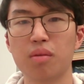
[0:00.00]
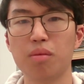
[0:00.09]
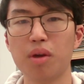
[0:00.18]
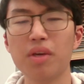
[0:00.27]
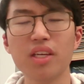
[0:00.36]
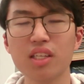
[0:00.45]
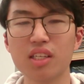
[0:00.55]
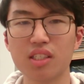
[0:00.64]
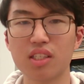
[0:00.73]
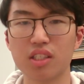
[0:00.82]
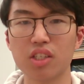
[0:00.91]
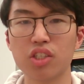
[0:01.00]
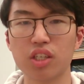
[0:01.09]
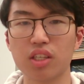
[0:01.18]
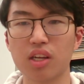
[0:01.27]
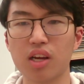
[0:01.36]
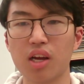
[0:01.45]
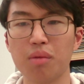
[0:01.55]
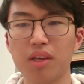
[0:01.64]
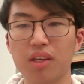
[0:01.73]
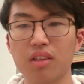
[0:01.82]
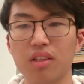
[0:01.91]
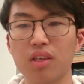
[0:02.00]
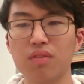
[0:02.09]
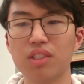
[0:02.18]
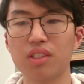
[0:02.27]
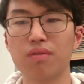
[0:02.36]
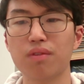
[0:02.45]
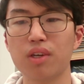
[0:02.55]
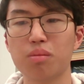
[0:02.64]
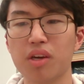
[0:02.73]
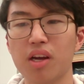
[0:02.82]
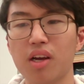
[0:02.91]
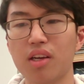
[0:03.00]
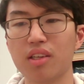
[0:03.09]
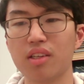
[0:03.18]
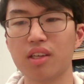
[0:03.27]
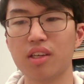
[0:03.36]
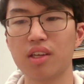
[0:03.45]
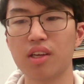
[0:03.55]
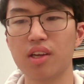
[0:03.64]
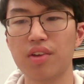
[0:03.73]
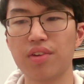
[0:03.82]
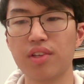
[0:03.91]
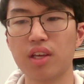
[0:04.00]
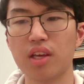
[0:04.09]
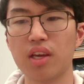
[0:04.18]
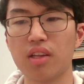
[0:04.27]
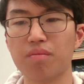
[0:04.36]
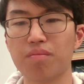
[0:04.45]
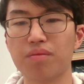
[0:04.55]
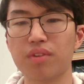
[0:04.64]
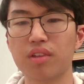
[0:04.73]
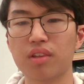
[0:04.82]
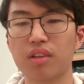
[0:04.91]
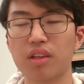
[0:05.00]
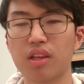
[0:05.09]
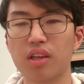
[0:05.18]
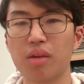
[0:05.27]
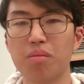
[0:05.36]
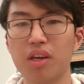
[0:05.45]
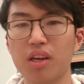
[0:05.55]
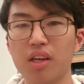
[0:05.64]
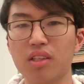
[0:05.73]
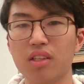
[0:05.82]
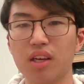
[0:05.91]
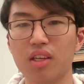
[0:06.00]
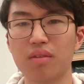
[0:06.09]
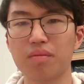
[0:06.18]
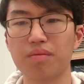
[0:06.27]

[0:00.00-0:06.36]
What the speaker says: I'm like leaving some friends behind, and and like